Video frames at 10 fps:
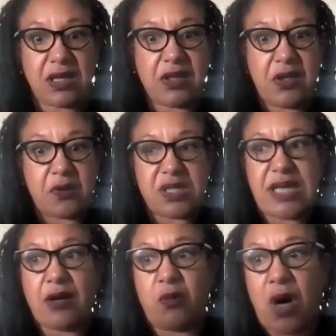saw,
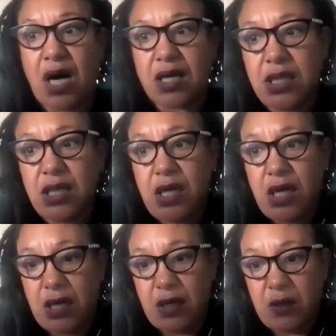Stengel walk.
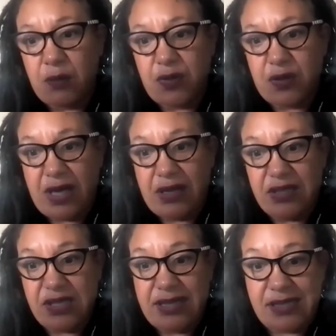
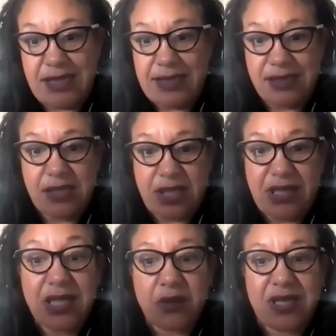So I just think that's like
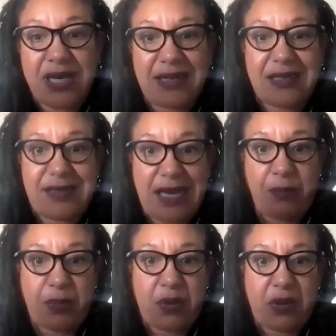such a clear-cut
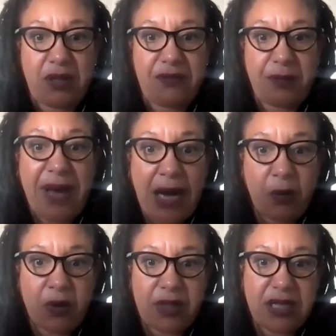example of the
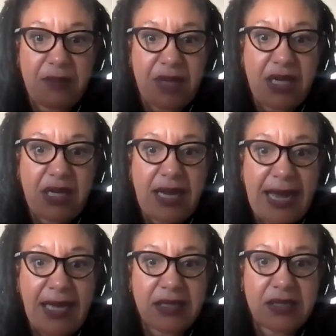power that the
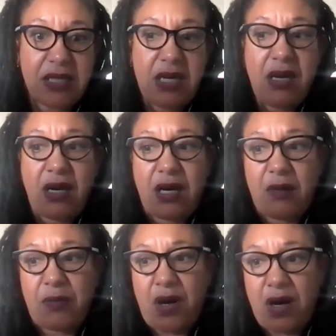media has
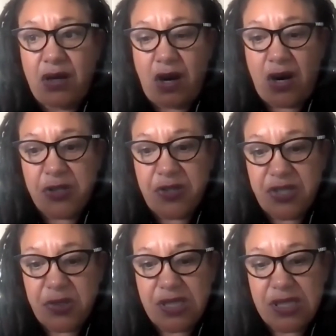on our
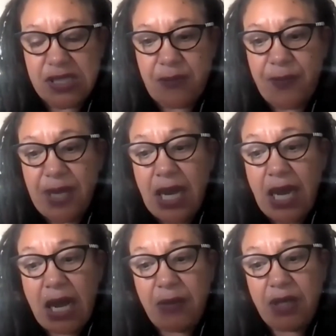judicial system.
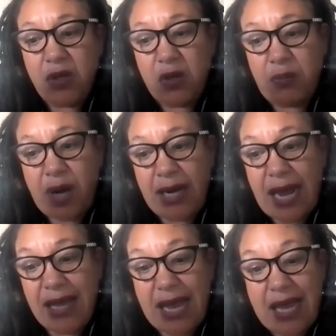I mean, Brian,
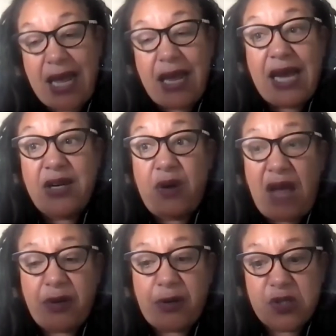I don't
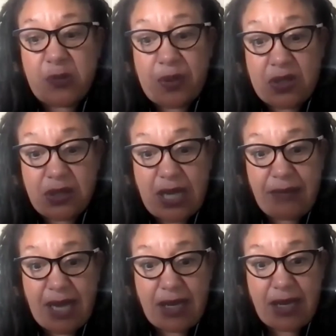have a crystal ball.
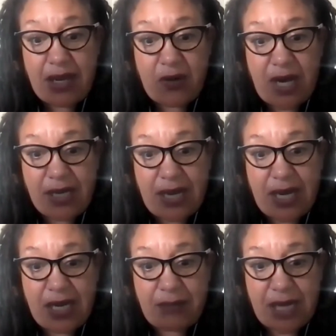
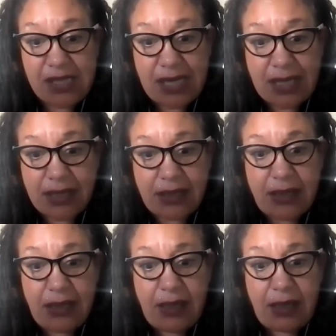And I'm not psychic.
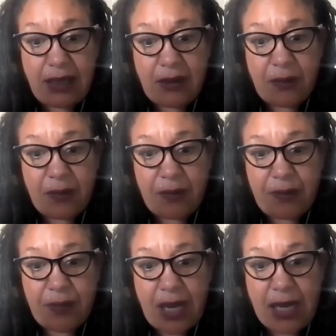
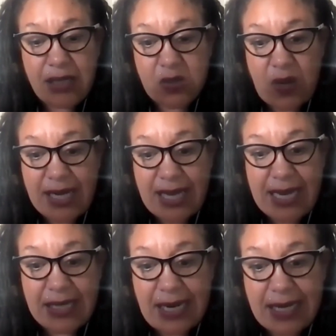So I
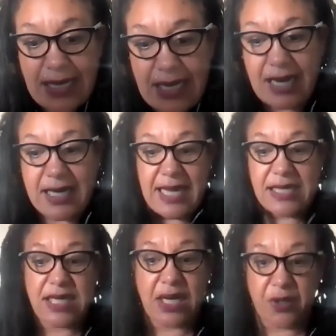
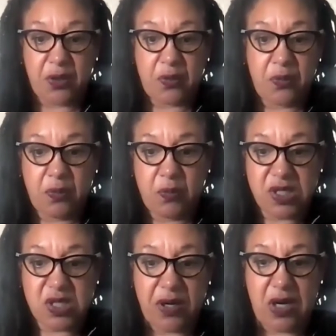can't tell you
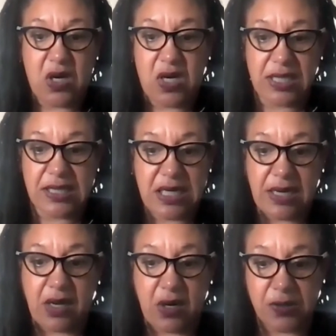what's going on inside
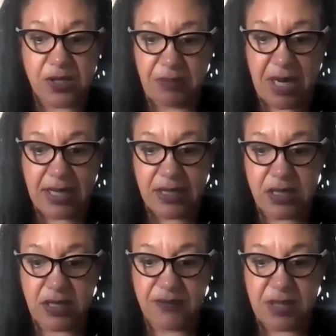of the hearts and
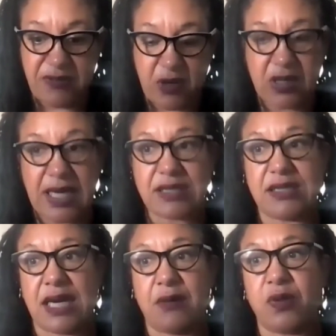minds of some of our
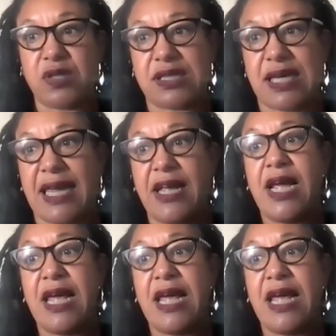electeds. I will say